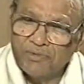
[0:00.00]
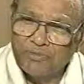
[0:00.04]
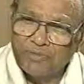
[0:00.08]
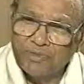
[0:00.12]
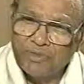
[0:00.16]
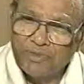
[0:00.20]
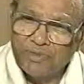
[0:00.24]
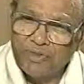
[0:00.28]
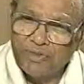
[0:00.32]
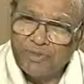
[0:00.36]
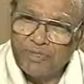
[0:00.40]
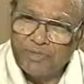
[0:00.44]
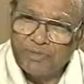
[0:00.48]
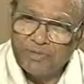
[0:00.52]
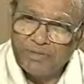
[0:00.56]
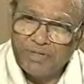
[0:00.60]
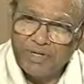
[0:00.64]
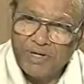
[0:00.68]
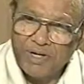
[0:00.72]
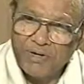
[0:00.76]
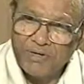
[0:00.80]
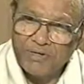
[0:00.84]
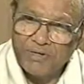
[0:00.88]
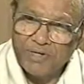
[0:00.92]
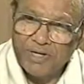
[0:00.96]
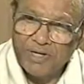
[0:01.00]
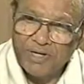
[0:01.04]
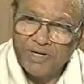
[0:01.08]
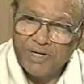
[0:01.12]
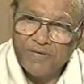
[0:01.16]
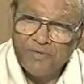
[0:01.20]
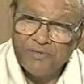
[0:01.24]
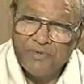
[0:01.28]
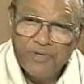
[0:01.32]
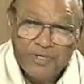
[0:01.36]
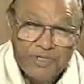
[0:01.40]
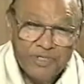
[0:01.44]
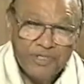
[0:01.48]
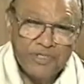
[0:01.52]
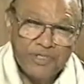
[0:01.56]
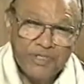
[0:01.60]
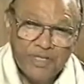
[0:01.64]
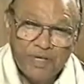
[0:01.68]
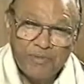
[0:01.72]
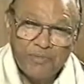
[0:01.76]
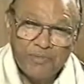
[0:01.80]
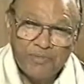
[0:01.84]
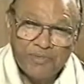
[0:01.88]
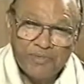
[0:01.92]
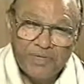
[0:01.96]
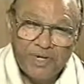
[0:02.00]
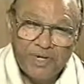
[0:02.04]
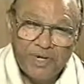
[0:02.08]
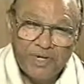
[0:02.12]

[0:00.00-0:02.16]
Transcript: Without convincing them,